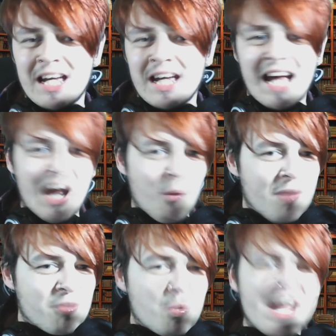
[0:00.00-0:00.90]
However,
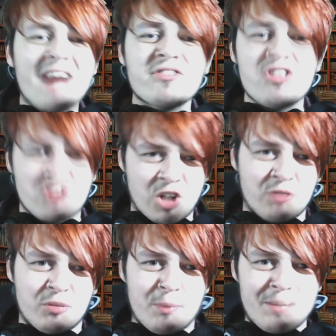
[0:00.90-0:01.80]
we have to start from
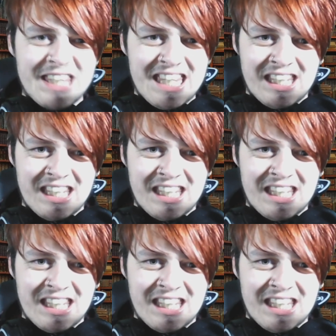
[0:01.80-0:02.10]
the beginning.